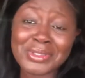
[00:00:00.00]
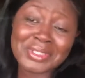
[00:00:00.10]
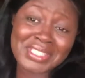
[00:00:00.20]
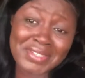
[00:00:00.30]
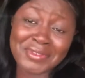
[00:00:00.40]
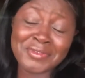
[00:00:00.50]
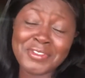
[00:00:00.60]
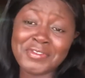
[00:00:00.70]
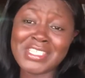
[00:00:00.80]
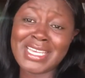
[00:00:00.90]
or
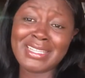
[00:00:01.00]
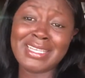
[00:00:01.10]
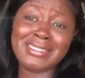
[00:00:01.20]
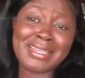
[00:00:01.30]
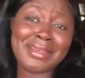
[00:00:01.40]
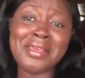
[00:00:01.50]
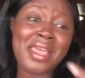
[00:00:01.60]
750 and then the